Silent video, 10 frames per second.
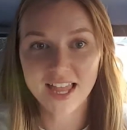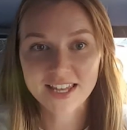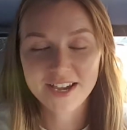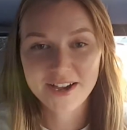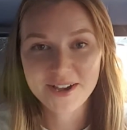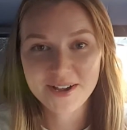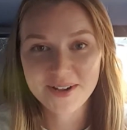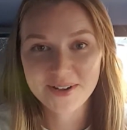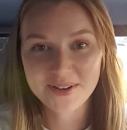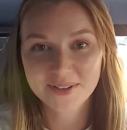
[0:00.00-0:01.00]

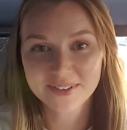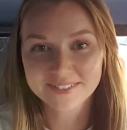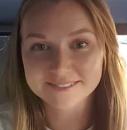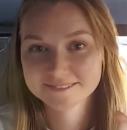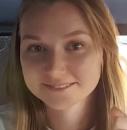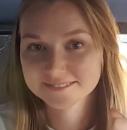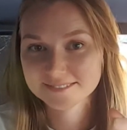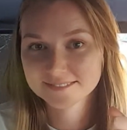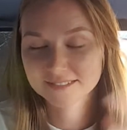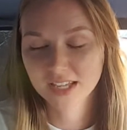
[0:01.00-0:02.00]
Hello.
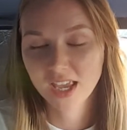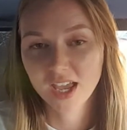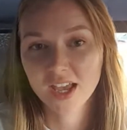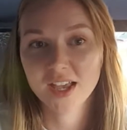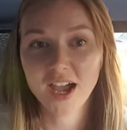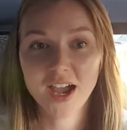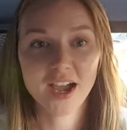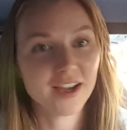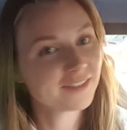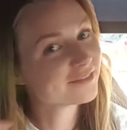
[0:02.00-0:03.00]

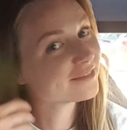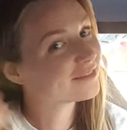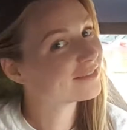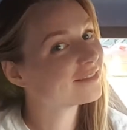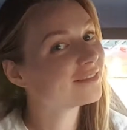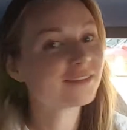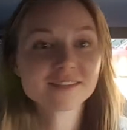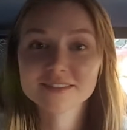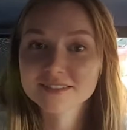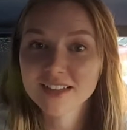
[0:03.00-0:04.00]
I
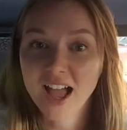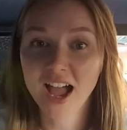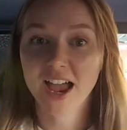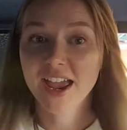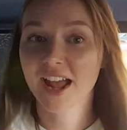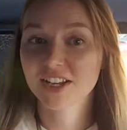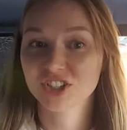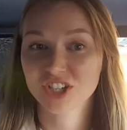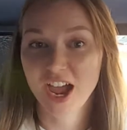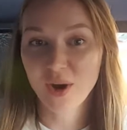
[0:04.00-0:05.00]
had a
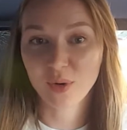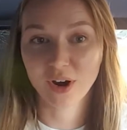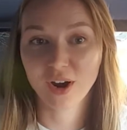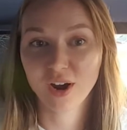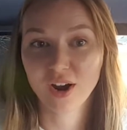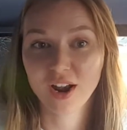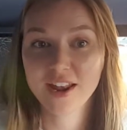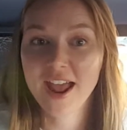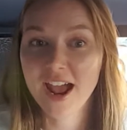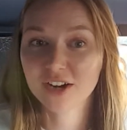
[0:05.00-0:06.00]
shower,
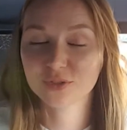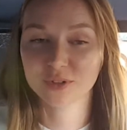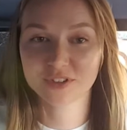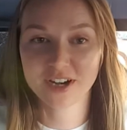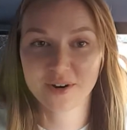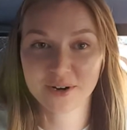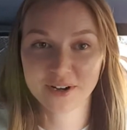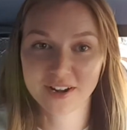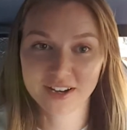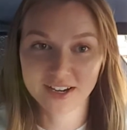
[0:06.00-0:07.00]
an actual shower,
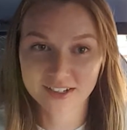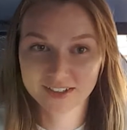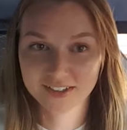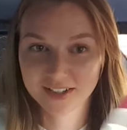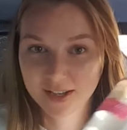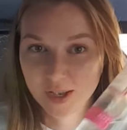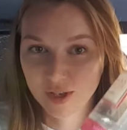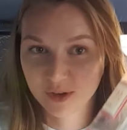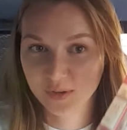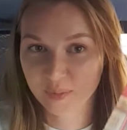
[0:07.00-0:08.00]
not a
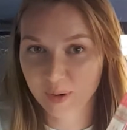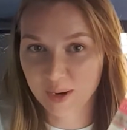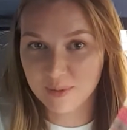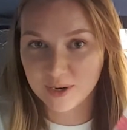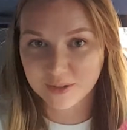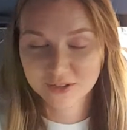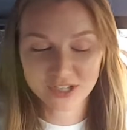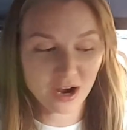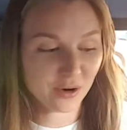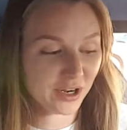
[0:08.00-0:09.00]
spray bottle
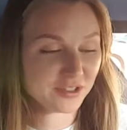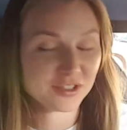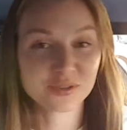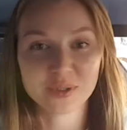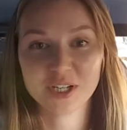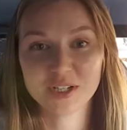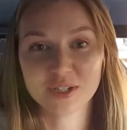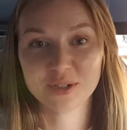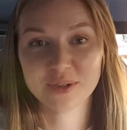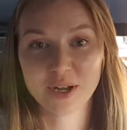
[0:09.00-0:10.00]
shower. Just wanted to
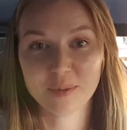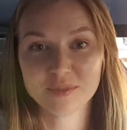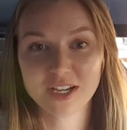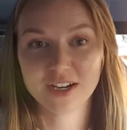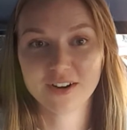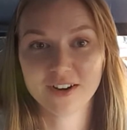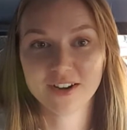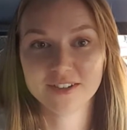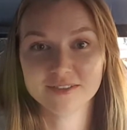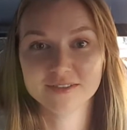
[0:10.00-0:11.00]
do an update
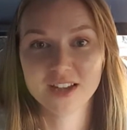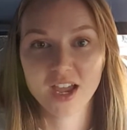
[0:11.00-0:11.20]
on